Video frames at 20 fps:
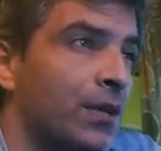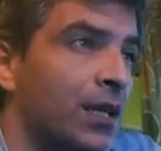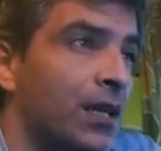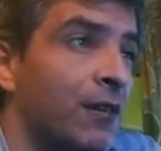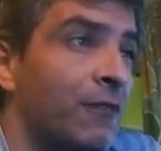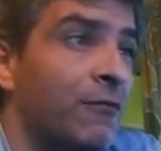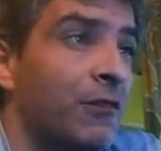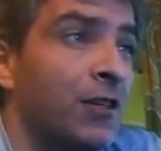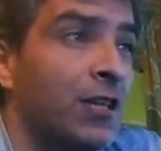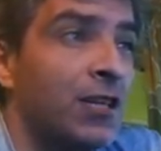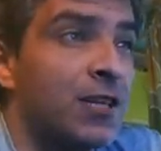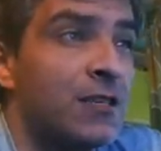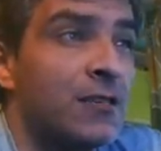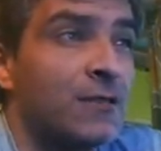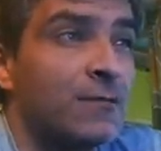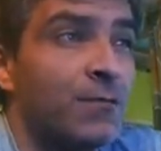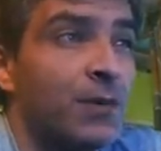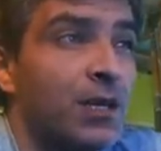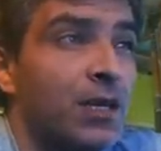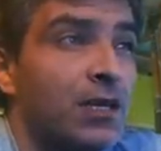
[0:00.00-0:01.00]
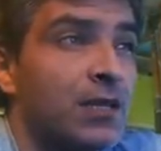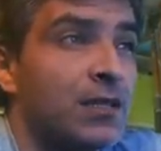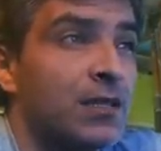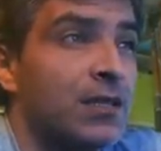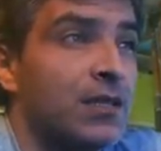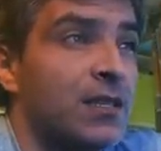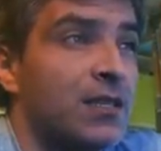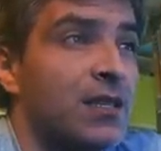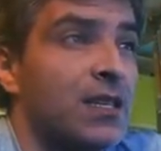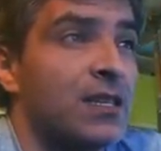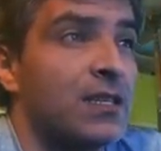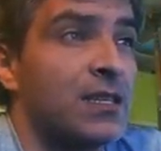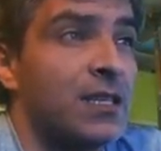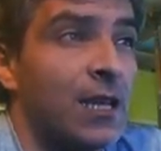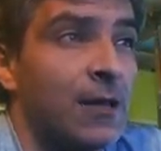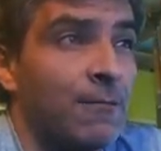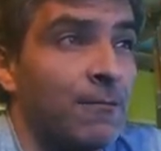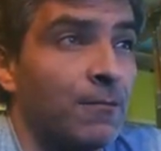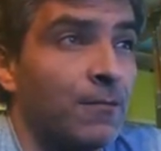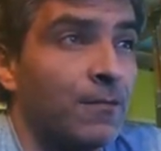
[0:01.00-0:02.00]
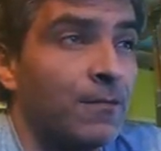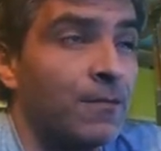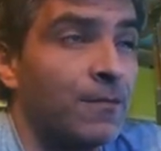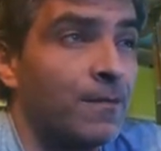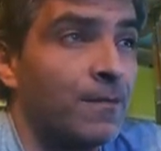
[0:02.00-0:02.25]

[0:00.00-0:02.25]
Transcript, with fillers: The leveling experience is the same